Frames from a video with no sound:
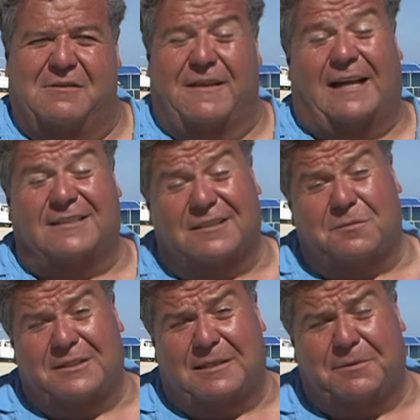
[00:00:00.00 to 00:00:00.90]
That's this
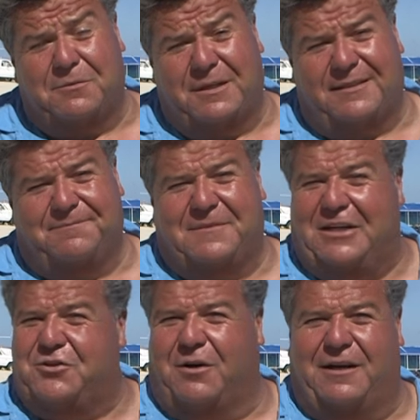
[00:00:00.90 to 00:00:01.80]
week's tip of the week.
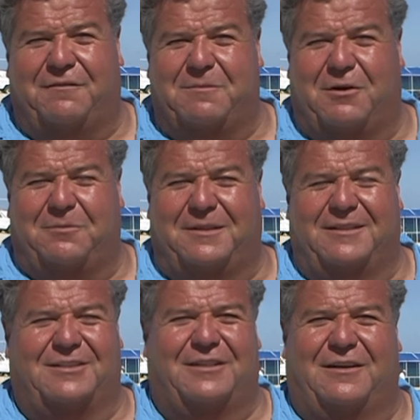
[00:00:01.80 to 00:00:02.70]
Enjoy every moment,
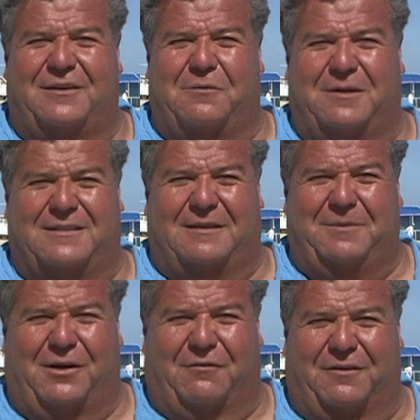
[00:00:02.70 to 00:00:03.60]
because you don't know when it's gonna
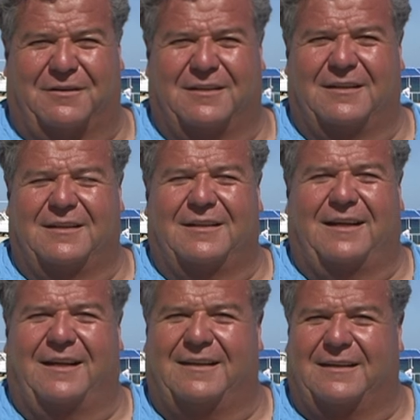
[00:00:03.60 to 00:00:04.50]
be over.
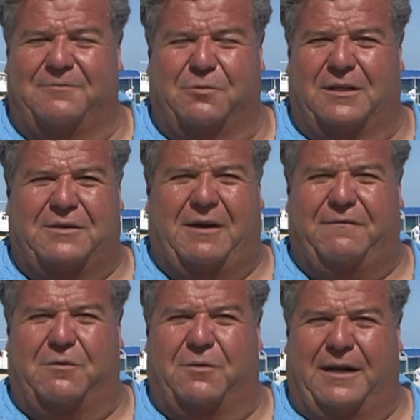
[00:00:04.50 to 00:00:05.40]
And I'm really
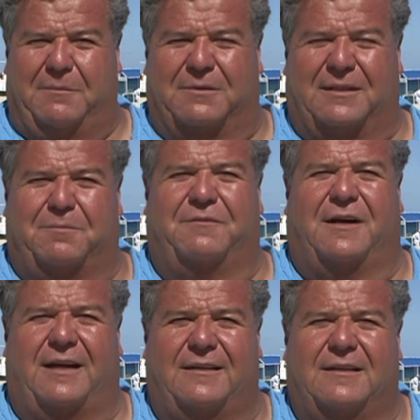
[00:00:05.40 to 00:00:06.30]
grateful we're able to
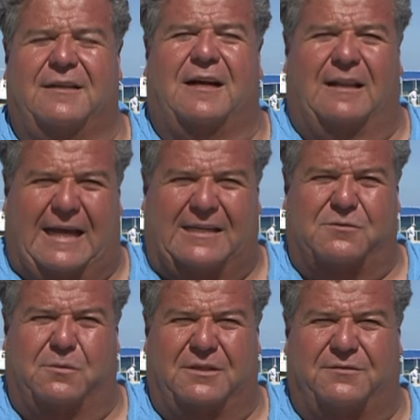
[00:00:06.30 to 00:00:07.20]
provide a
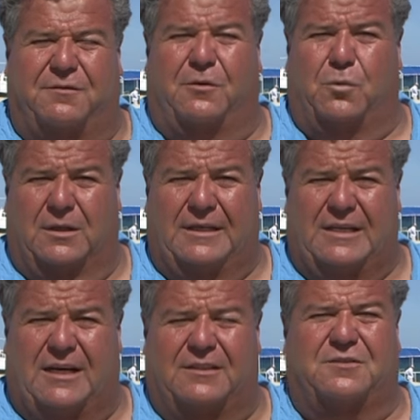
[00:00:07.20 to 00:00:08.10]
last wish for a really
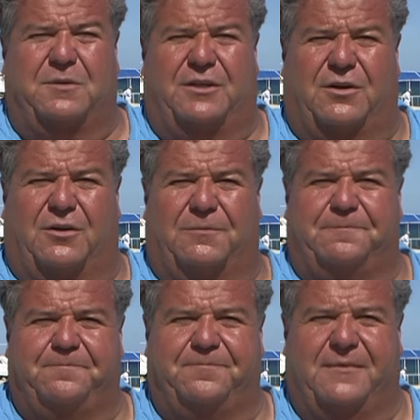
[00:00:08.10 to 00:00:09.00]
young, sweet girl.
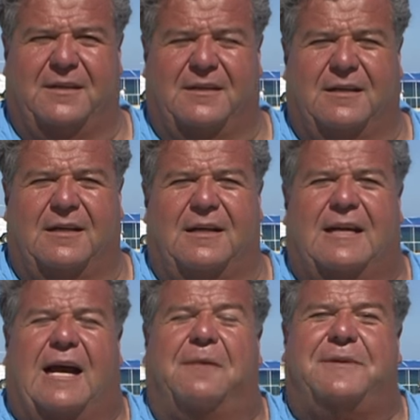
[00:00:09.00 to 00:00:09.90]

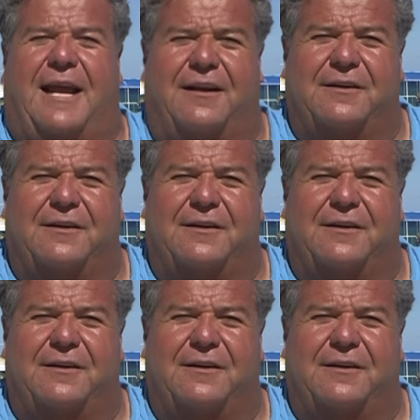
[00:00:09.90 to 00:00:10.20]
I'm Dan